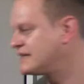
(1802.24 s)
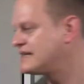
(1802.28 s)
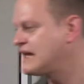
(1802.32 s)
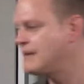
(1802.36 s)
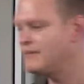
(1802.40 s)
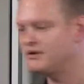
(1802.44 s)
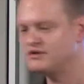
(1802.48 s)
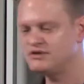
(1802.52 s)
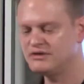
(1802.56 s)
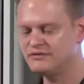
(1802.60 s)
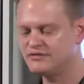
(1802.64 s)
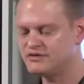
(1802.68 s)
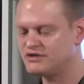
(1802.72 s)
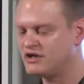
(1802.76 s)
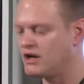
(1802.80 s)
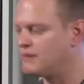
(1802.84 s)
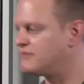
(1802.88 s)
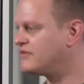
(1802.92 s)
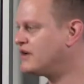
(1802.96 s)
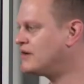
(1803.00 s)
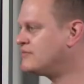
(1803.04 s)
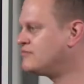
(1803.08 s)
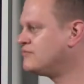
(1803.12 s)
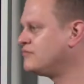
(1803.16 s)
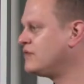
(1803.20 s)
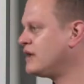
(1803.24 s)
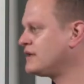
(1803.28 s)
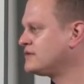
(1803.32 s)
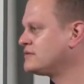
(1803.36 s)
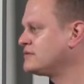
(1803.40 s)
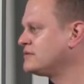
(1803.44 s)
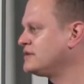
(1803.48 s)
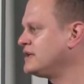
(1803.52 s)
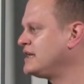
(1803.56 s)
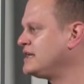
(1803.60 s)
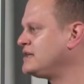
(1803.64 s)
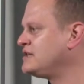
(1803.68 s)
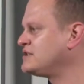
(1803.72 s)
States. How am I doing for time? Have I
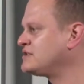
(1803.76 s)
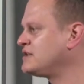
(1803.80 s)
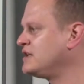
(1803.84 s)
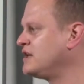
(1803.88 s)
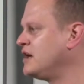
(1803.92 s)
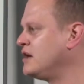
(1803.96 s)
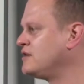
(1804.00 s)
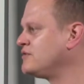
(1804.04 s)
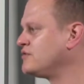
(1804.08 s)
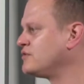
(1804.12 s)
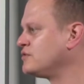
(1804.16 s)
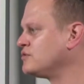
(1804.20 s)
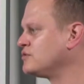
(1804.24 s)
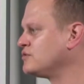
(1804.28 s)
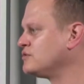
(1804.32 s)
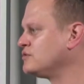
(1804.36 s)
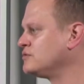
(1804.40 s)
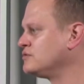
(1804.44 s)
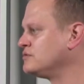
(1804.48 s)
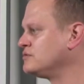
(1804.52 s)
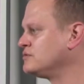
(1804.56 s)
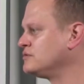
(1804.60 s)
run hideously over? Or?